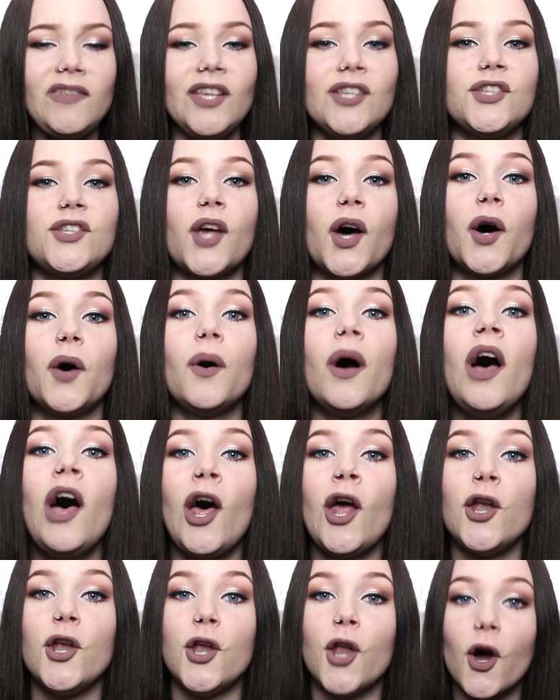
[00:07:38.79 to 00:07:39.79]
So,
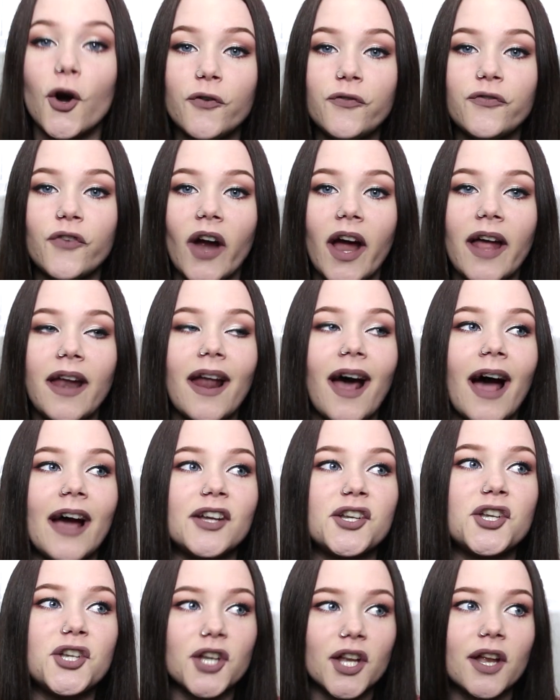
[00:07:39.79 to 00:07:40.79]
no fret, I
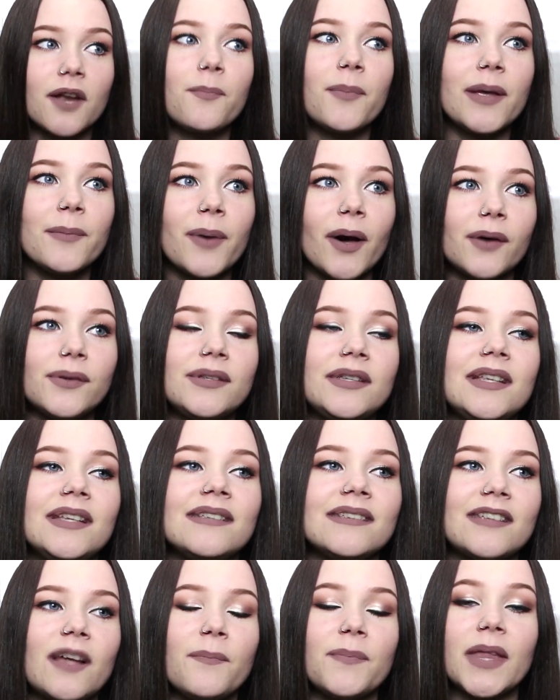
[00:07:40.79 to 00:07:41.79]
should be
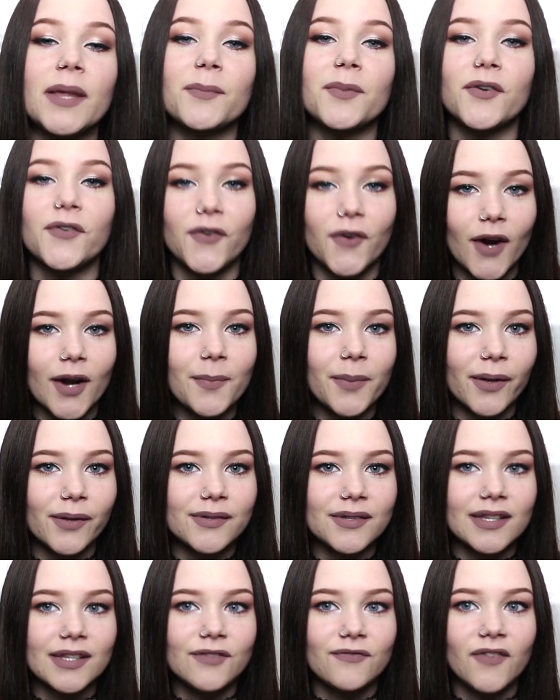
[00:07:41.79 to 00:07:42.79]
posting something before I
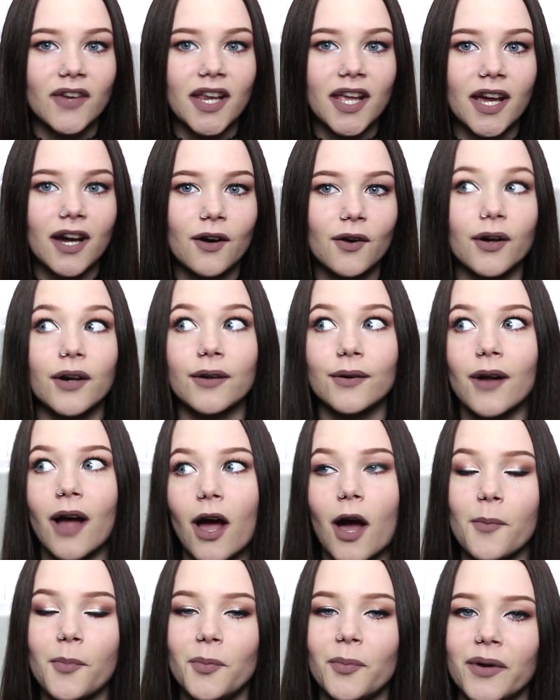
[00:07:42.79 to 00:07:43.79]
post this video, or a
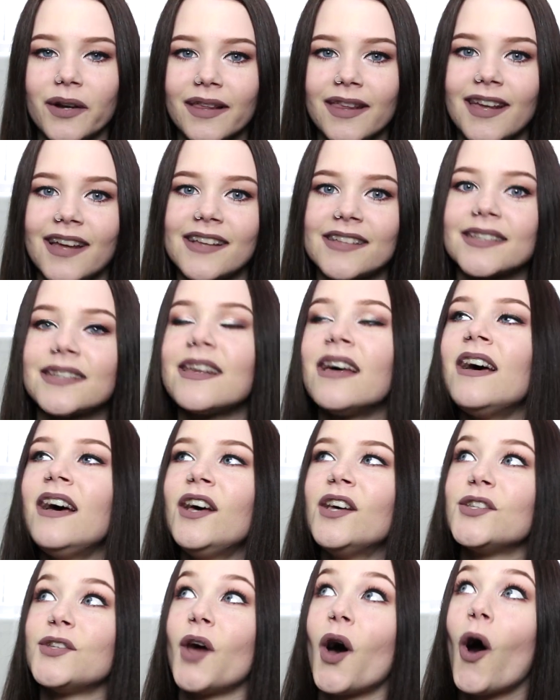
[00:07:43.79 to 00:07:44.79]
couple more things.
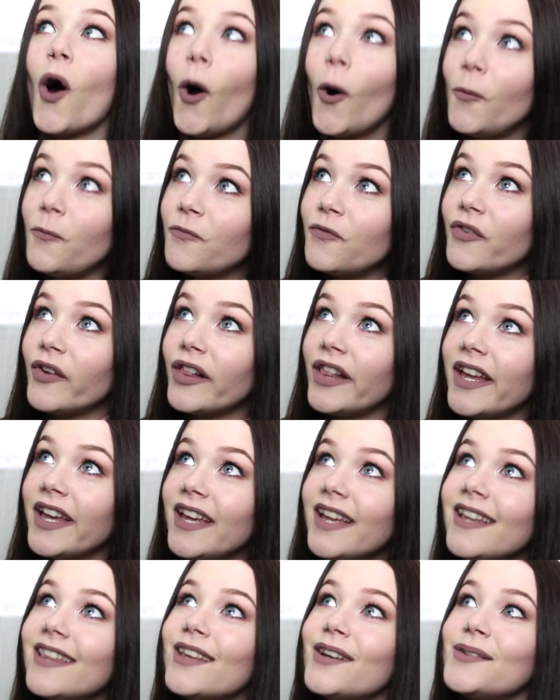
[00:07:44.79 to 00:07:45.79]
So
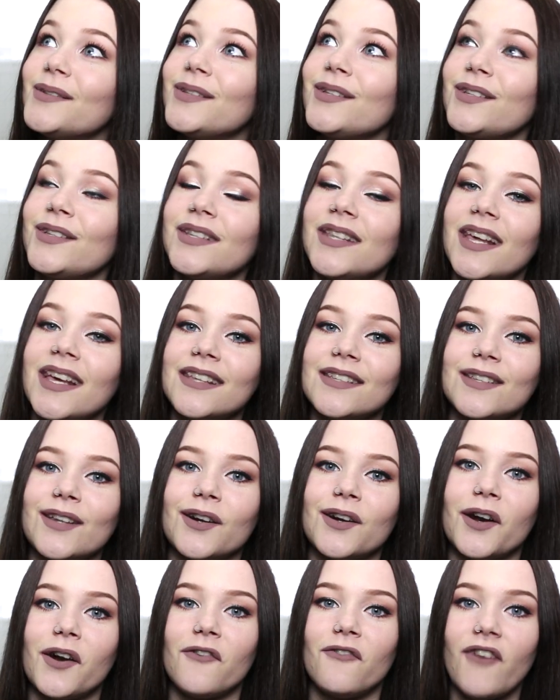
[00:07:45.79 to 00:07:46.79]
hopefully those things
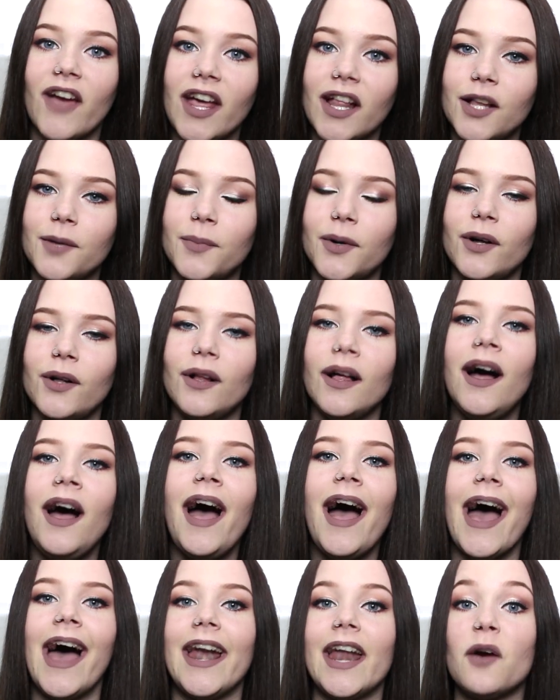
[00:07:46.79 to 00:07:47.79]
are available,
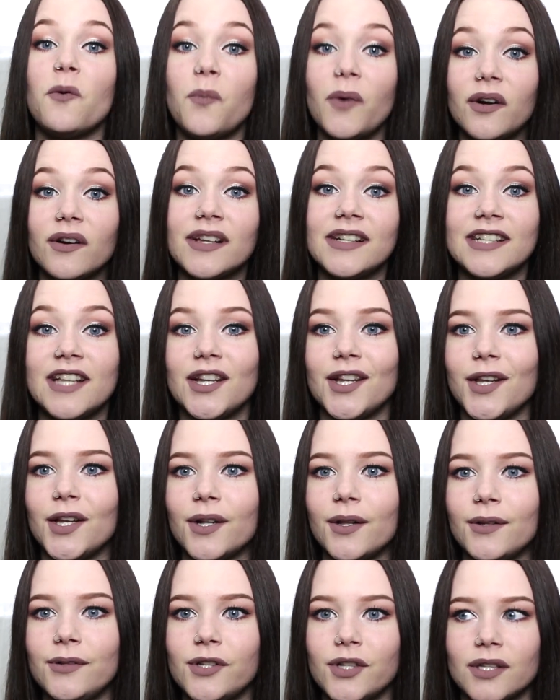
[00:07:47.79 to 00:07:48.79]
and I will continue
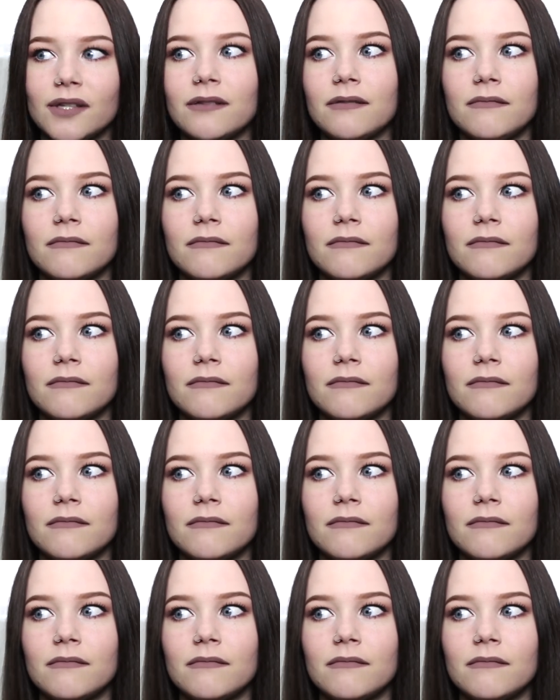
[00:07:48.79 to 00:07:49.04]
to just